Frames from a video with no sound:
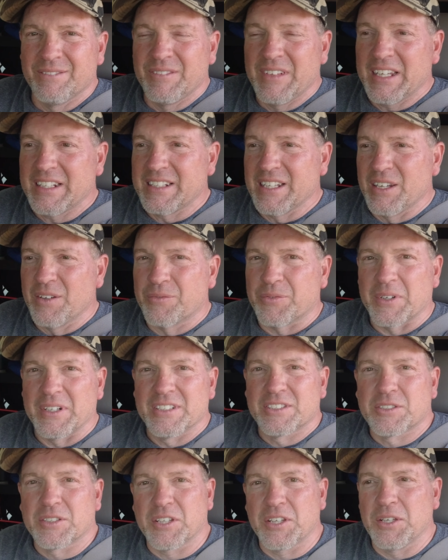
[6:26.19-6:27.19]
Big
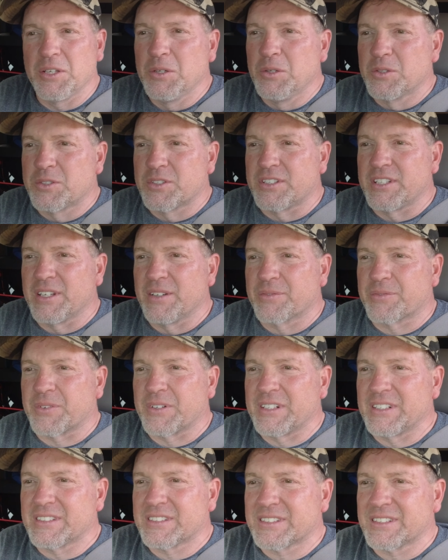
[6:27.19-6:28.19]
difference, huge
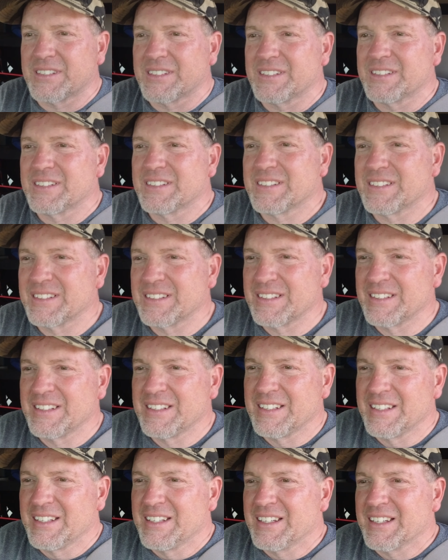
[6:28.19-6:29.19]
difference.
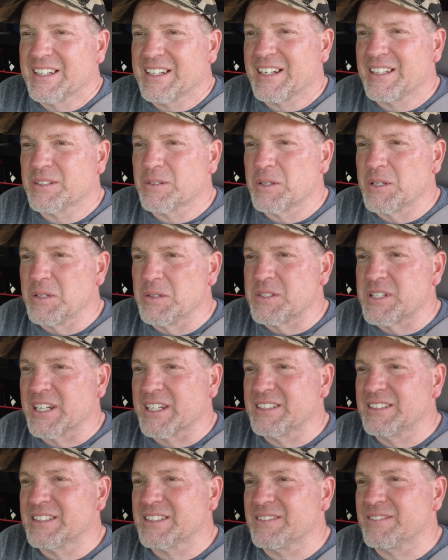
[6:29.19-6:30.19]
Down the road,
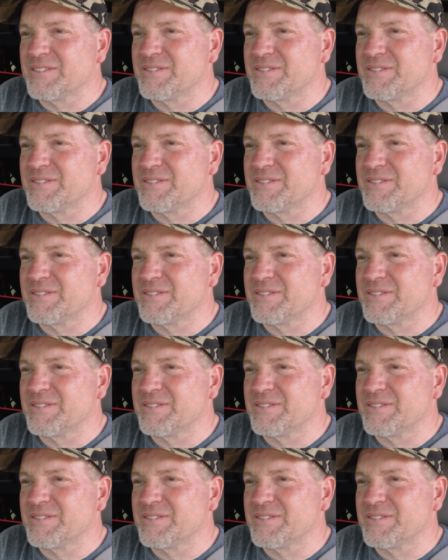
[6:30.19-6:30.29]
chickens.